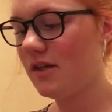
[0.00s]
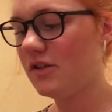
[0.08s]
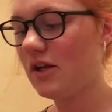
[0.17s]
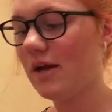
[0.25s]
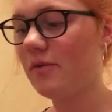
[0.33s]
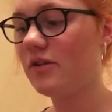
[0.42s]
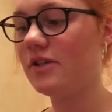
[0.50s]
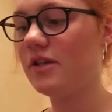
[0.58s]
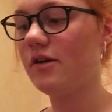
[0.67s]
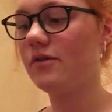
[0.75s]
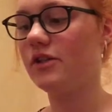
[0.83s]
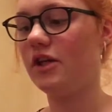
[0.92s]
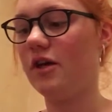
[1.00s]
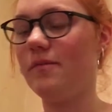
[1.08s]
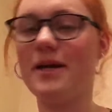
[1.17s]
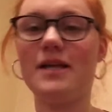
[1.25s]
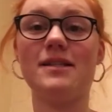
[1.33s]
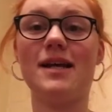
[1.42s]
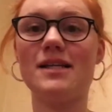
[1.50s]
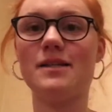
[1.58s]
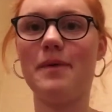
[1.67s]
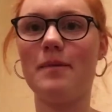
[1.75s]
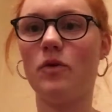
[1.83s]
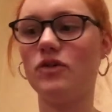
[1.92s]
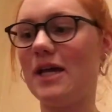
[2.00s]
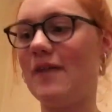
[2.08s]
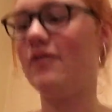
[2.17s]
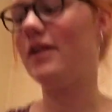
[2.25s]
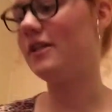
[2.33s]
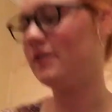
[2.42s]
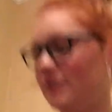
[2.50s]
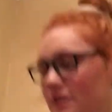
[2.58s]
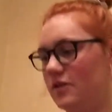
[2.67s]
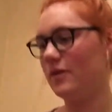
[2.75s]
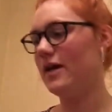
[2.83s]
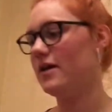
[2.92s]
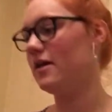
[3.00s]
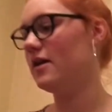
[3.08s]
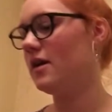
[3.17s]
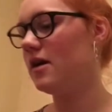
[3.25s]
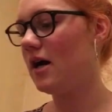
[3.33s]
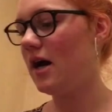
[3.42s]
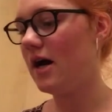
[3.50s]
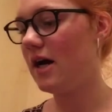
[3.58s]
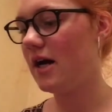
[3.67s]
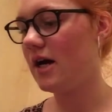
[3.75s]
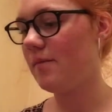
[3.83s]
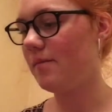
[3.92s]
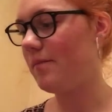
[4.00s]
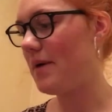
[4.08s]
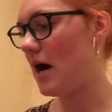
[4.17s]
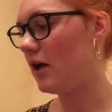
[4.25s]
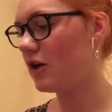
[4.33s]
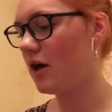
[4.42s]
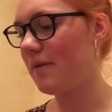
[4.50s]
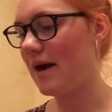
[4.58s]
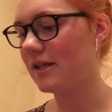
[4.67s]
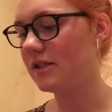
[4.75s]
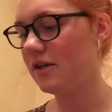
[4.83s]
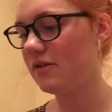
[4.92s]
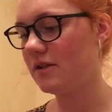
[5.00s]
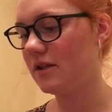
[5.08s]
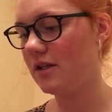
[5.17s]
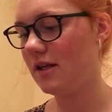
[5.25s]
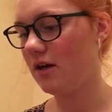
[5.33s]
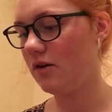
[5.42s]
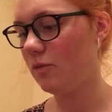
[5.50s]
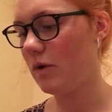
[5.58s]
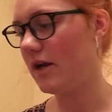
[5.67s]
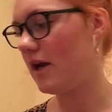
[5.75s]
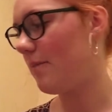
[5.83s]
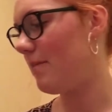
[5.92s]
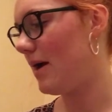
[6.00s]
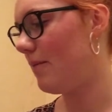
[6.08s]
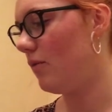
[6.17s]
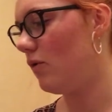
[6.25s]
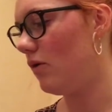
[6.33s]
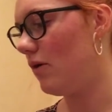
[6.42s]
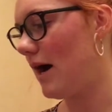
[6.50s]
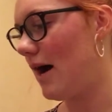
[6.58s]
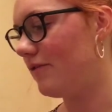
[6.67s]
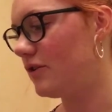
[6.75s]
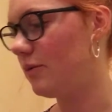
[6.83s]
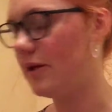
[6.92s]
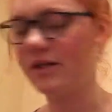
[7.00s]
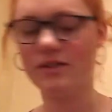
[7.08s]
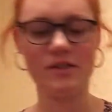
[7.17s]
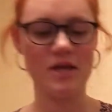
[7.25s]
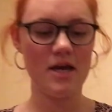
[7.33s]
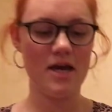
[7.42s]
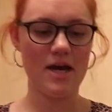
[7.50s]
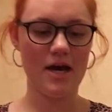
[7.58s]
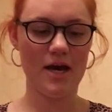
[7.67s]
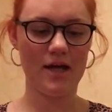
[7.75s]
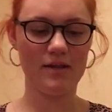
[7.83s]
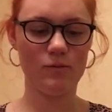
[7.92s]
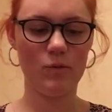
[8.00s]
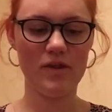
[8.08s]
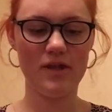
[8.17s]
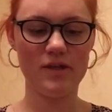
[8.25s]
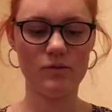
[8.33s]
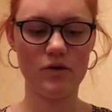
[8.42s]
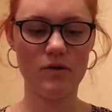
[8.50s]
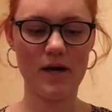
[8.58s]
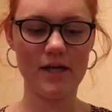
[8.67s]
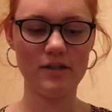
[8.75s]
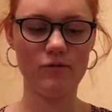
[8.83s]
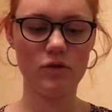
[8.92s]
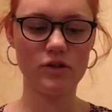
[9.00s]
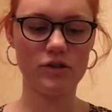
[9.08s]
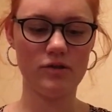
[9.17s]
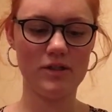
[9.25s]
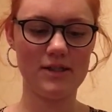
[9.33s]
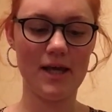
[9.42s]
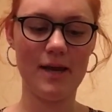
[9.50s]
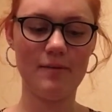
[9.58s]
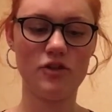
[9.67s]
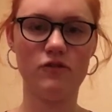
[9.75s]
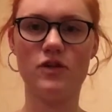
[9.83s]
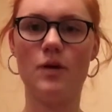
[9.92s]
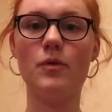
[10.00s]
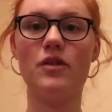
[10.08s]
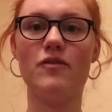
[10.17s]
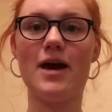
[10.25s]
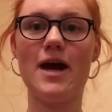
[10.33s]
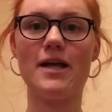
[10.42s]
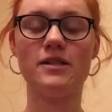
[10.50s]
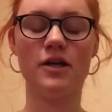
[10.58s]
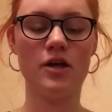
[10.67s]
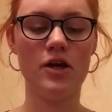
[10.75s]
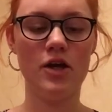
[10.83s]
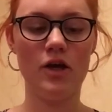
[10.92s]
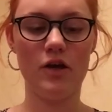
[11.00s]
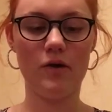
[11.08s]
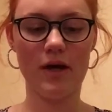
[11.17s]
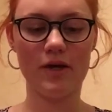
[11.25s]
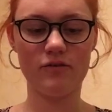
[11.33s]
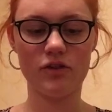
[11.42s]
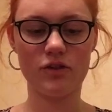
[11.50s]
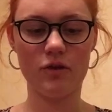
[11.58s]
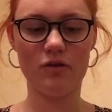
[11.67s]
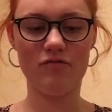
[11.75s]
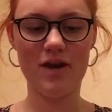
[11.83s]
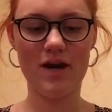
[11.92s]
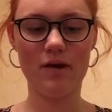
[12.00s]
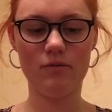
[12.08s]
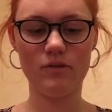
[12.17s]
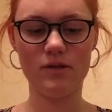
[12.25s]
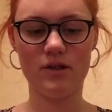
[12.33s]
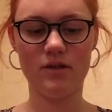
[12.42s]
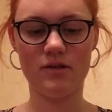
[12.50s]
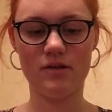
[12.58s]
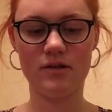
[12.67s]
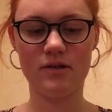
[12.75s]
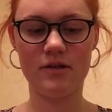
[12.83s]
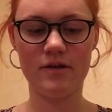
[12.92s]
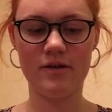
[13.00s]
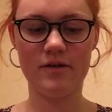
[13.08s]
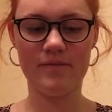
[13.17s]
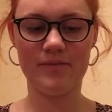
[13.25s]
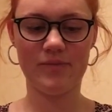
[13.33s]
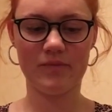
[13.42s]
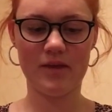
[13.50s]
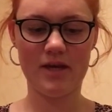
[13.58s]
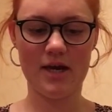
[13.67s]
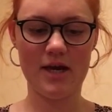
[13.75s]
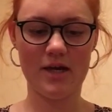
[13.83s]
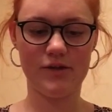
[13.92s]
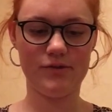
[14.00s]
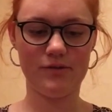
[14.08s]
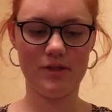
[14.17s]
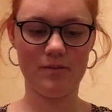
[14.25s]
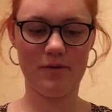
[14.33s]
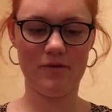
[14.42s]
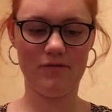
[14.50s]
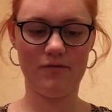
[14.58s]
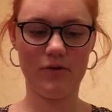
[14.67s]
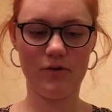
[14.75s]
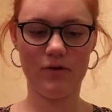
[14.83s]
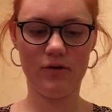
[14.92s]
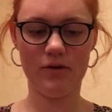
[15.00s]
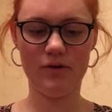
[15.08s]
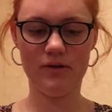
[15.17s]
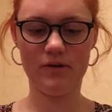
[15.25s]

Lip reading: So I'm using those two because it gets a bit more definition into it, but I'll go back to using the neon one a bit more afterwards. And with this one you kind of want to do the same as you've done with the red. You kind of just go around as you did before.